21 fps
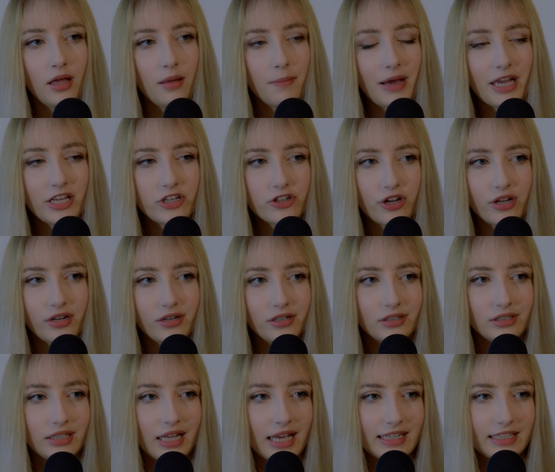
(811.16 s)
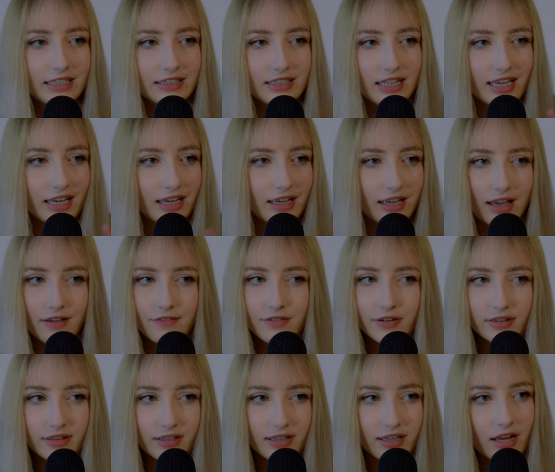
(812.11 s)
my channel and, like,
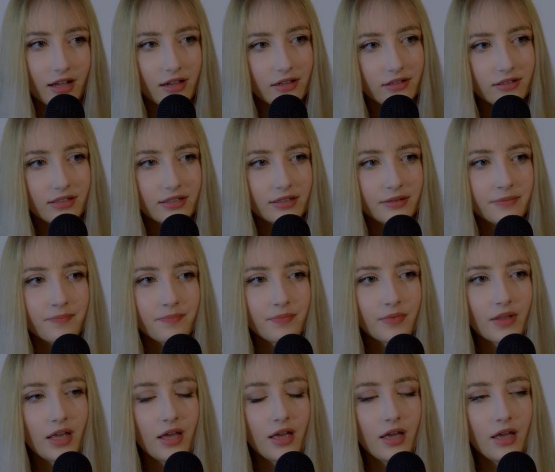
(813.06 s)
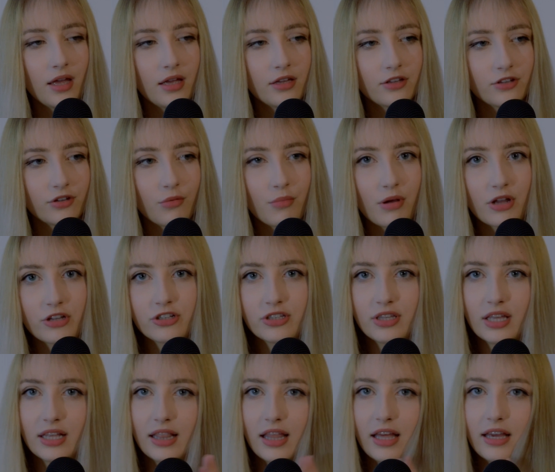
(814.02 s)
everything else. So much
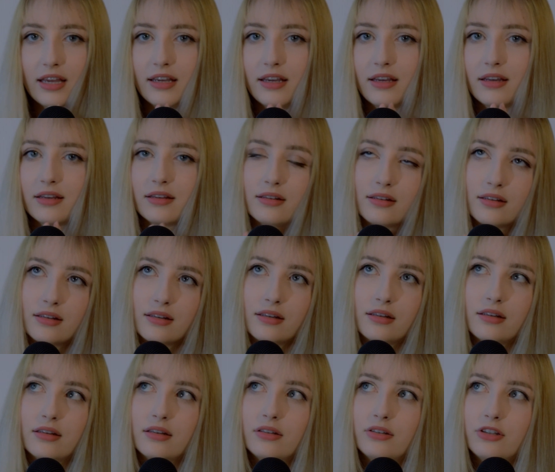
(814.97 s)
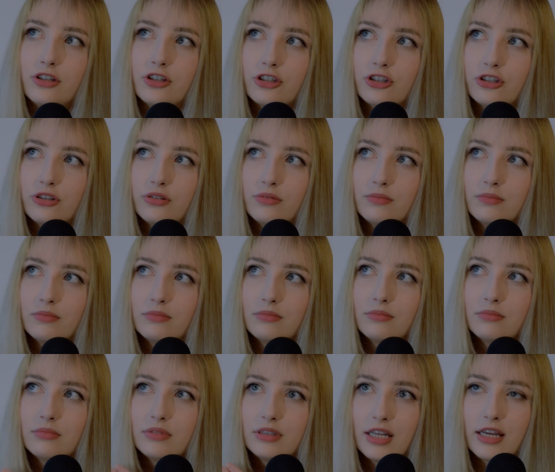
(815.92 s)
that, like, just
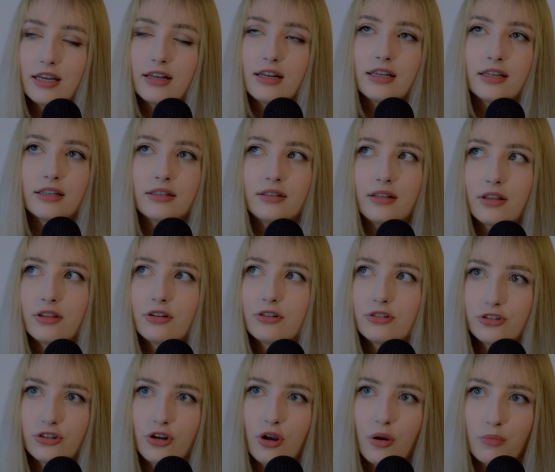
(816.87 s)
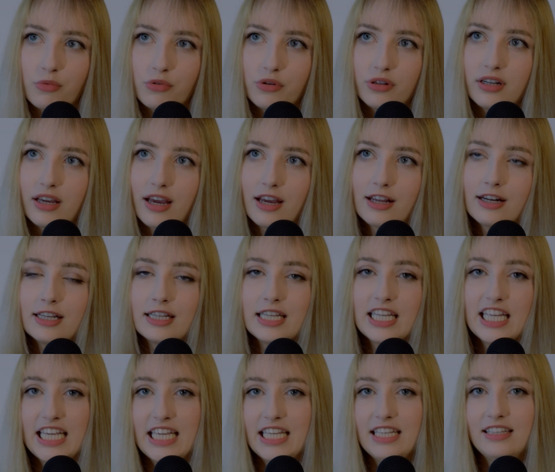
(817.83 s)
getting another job would kind of
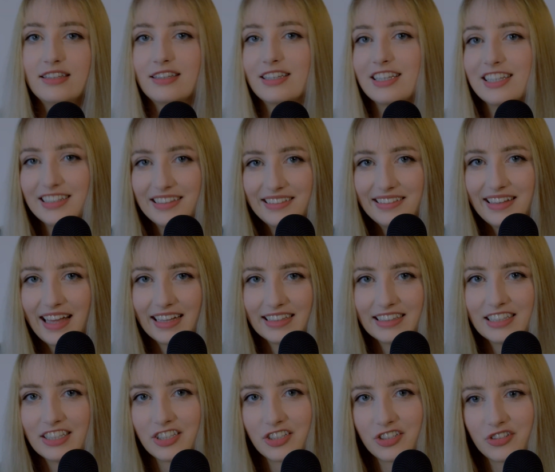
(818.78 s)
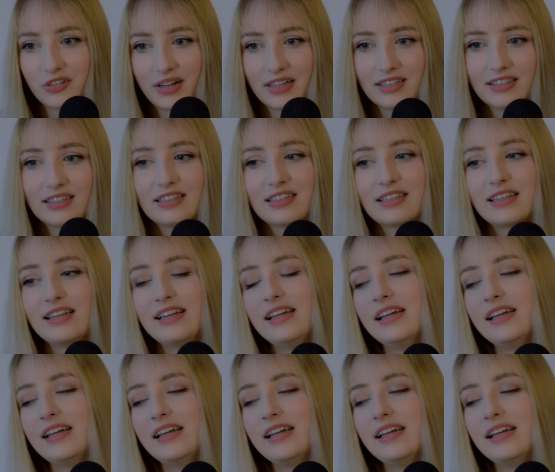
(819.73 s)
ease that stress